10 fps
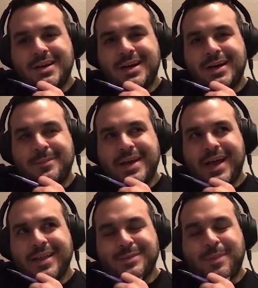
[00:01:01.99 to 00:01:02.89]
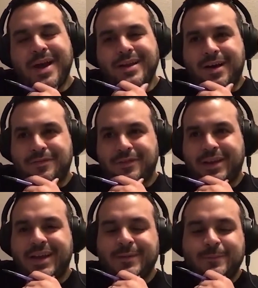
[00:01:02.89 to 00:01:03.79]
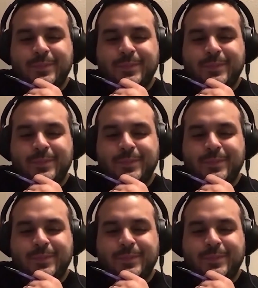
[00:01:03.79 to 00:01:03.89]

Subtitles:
Aleks Bykov, okay?